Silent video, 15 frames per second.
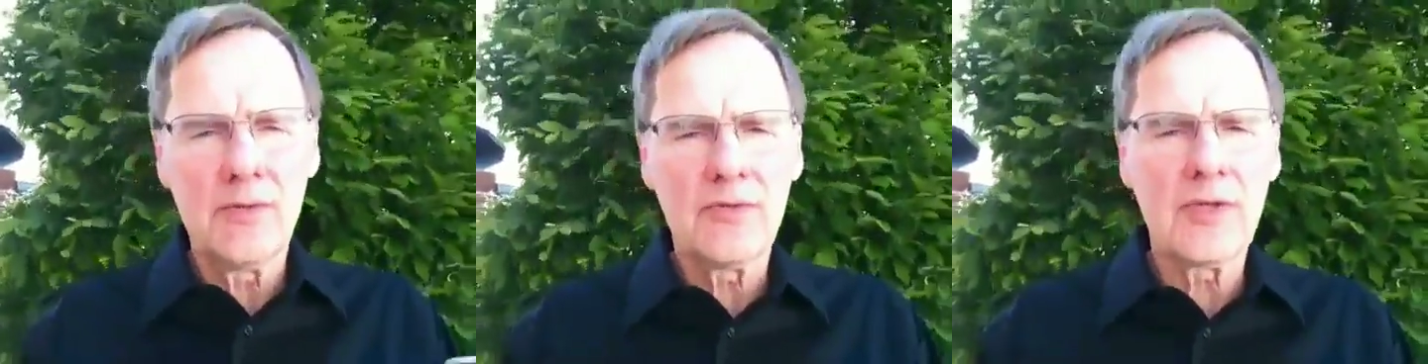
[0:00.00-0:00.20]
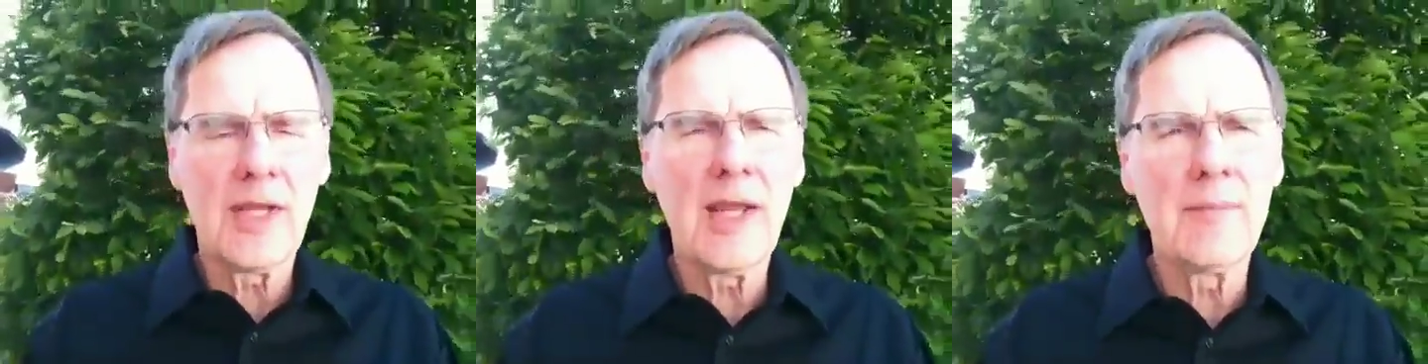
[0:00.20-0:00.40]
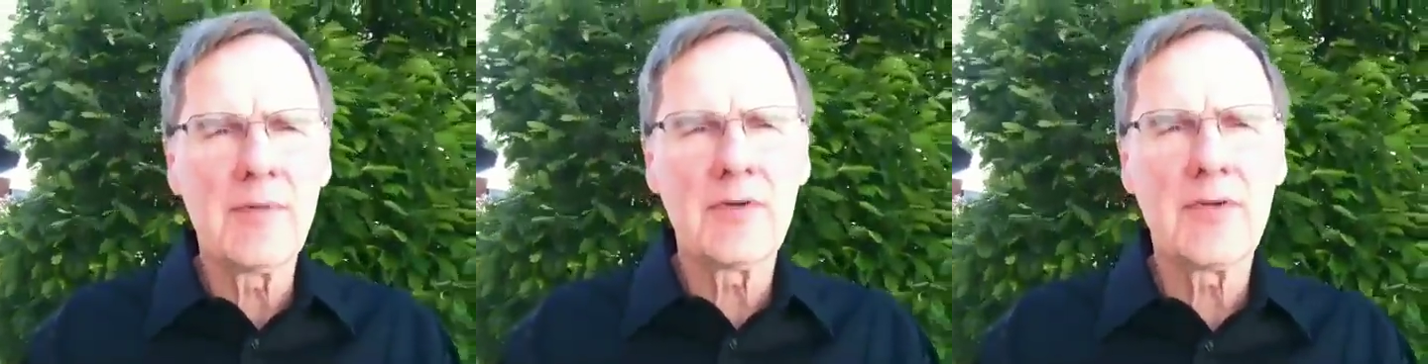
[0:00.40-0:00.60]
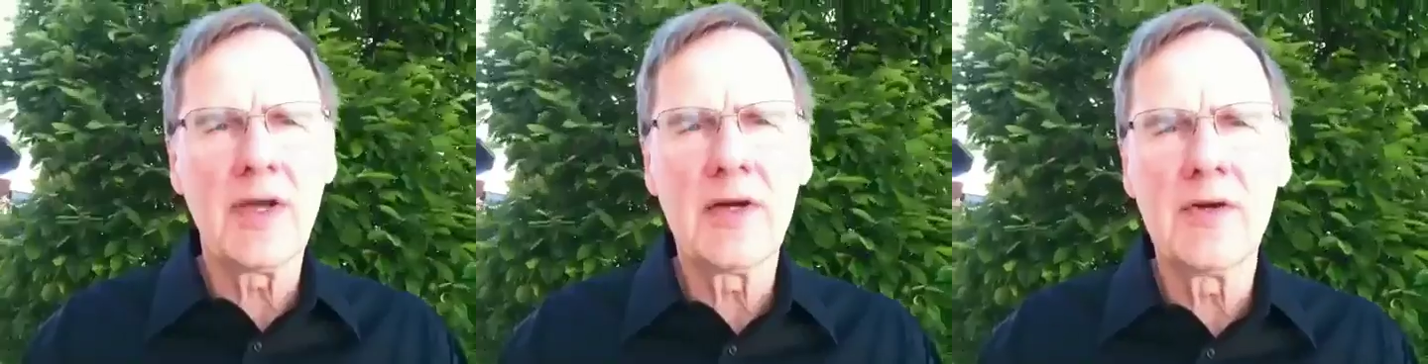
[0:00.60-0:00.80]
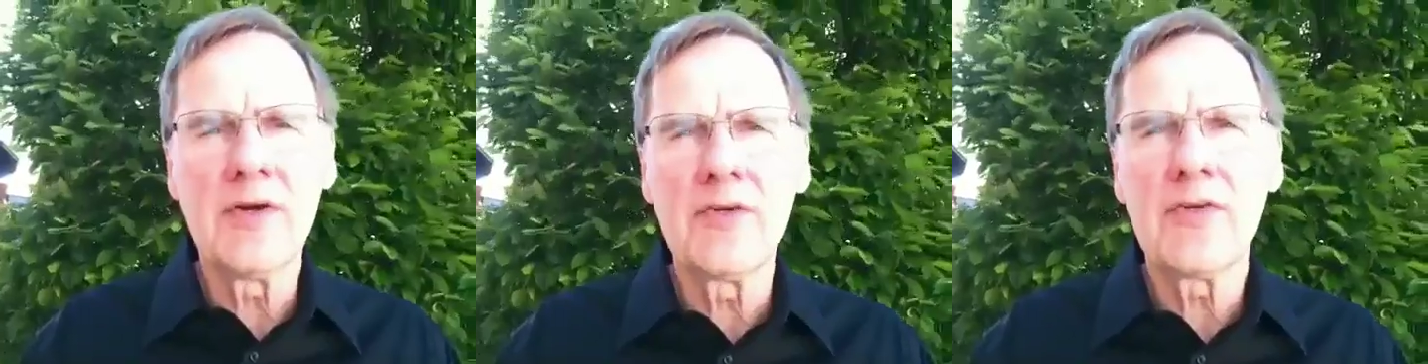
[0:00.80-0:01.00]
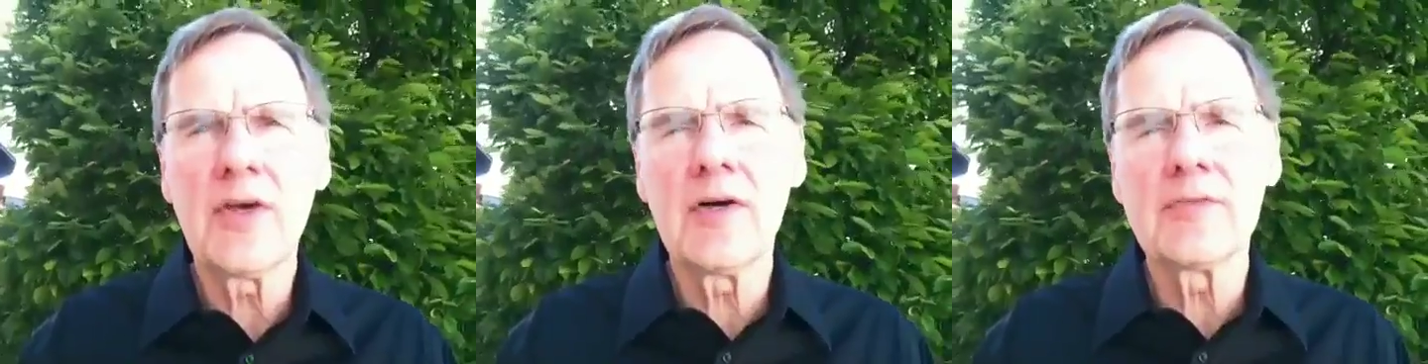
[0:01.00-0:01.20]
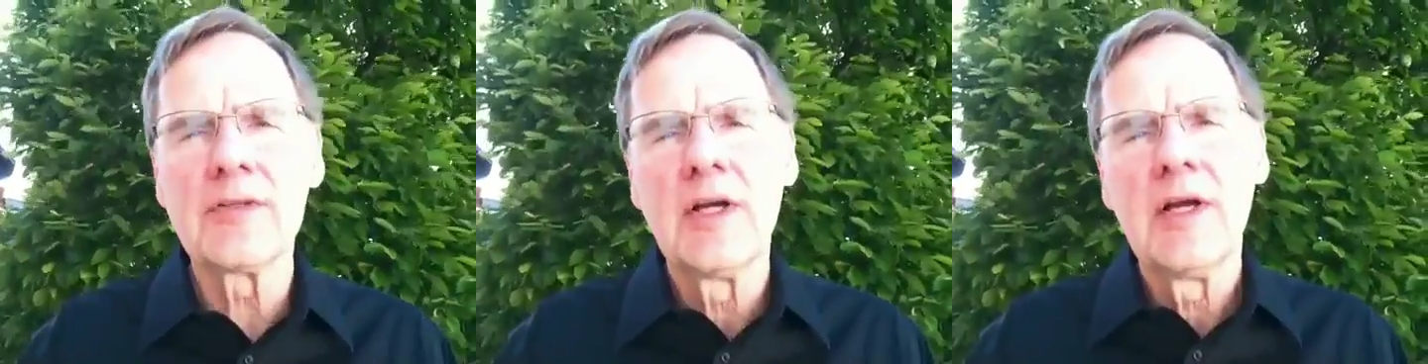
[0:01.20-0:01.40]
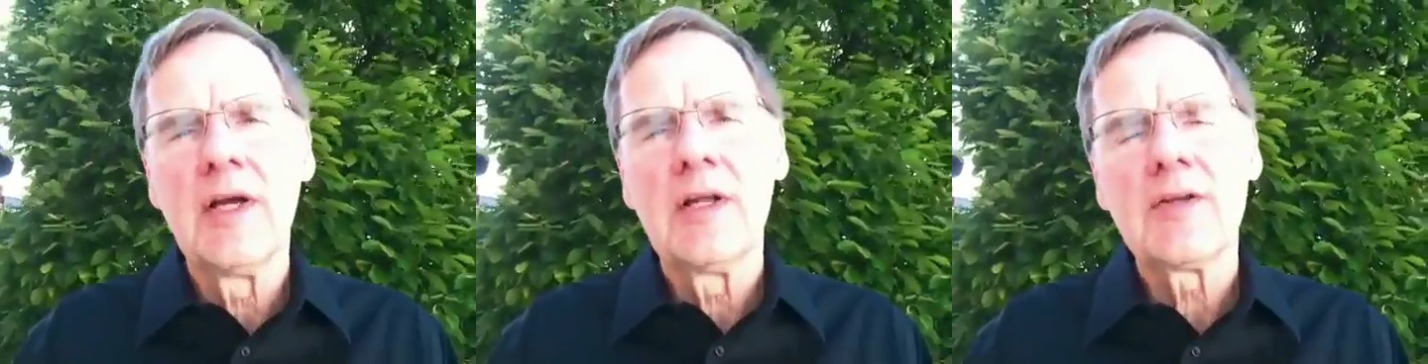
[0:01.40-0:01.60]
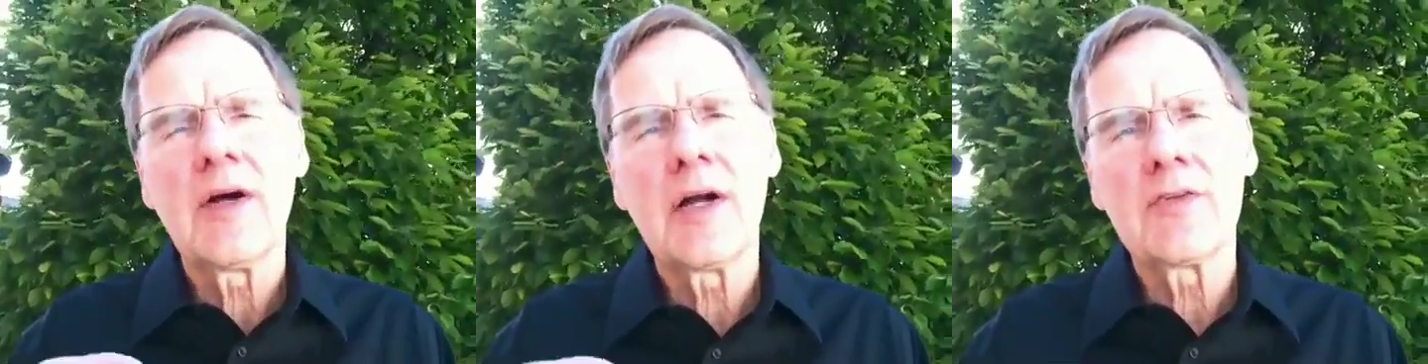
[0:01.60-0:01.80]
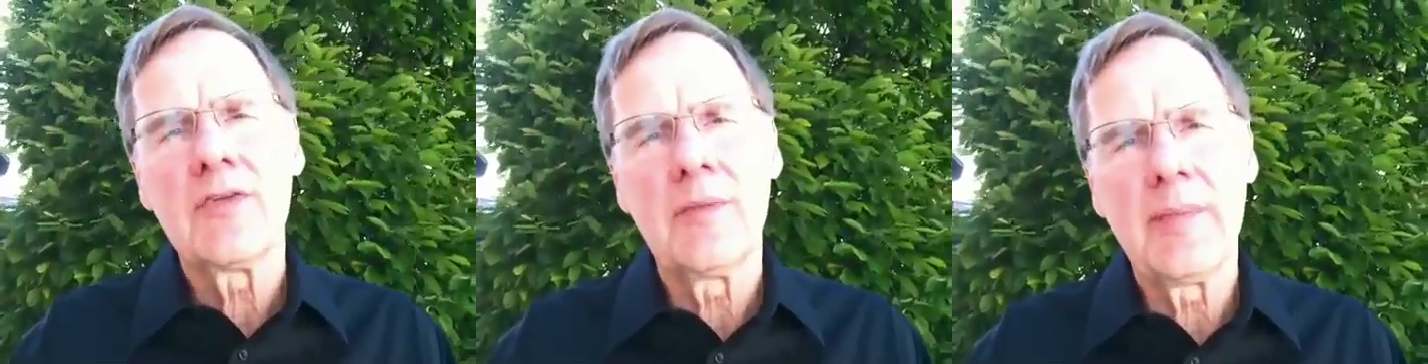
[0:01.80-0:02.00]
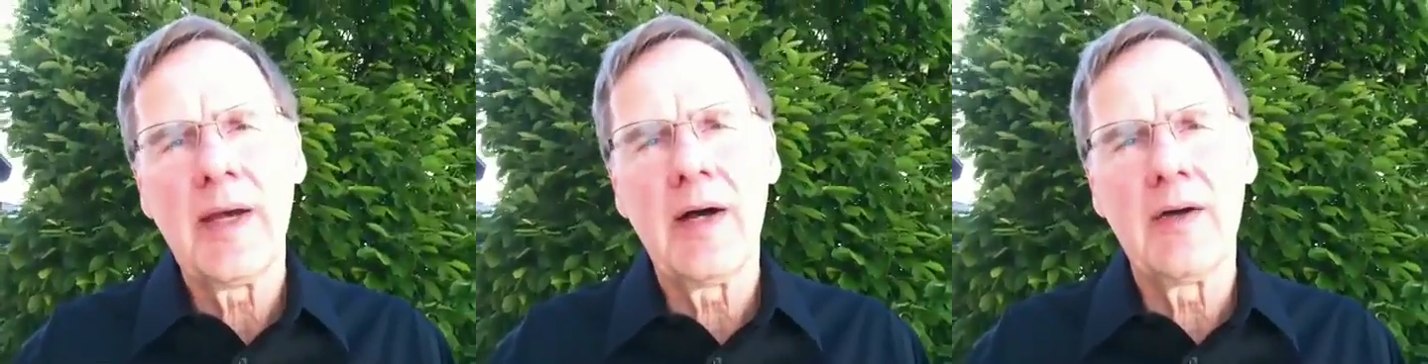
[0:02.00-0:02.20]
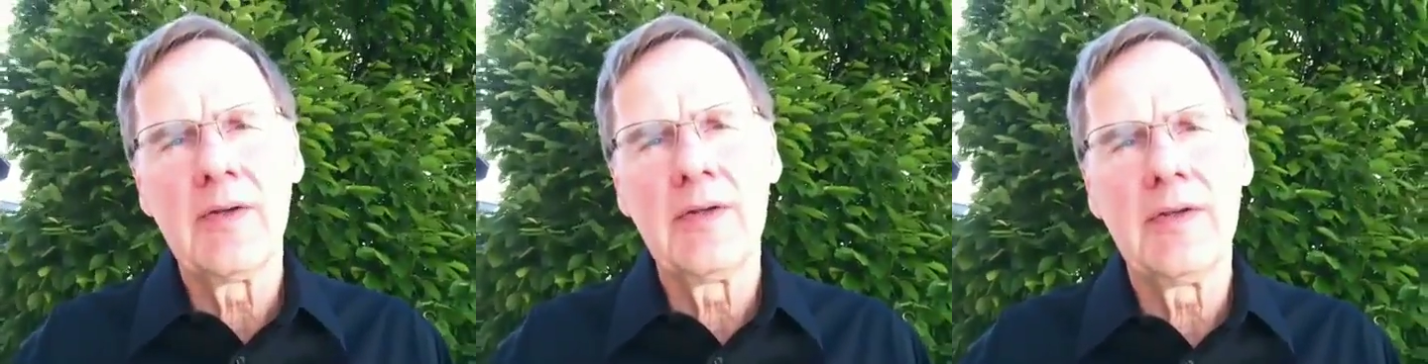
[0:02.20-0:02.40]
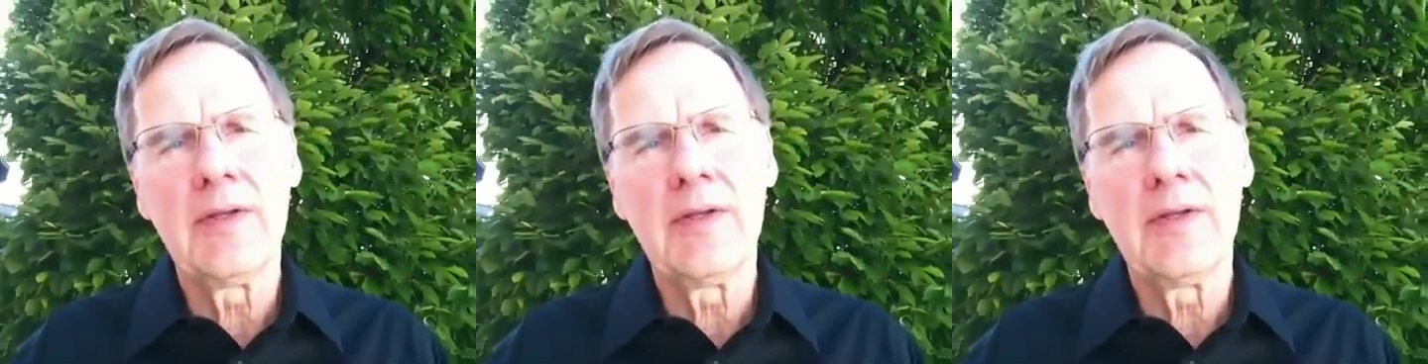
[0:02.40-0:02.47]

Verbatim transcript: who's a game designer herself, talks about